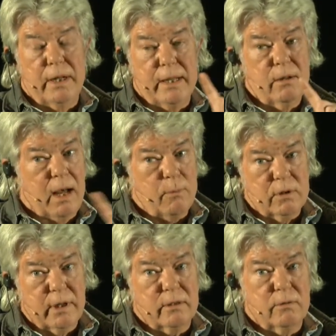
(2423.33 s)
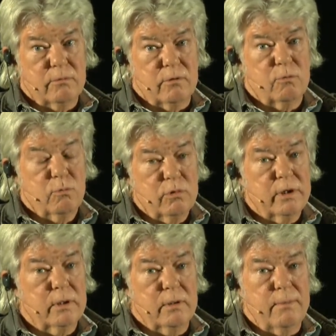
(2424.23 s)
and I would like to just
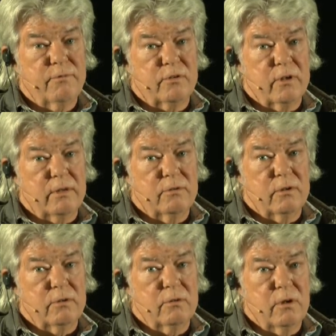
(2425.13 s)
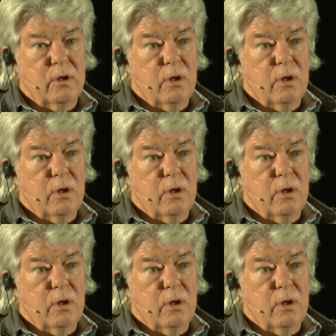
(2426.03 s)
really emphasize this.